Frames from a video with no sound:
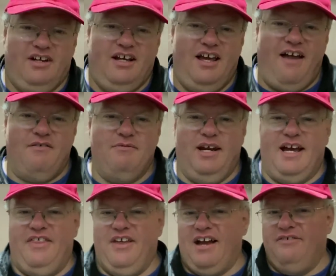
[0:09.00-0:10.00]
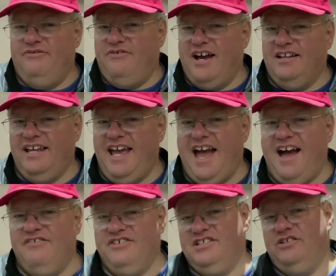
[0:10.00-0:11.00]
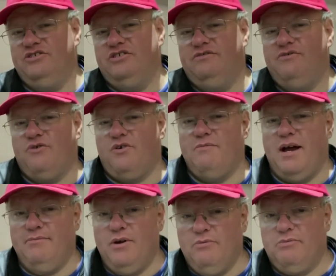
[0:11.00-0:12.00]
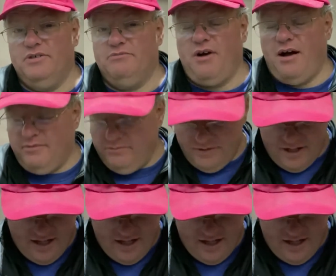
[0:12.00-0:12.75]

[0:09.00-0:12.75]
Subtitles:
Hey everybody, I think I finally have a solution for my bow problem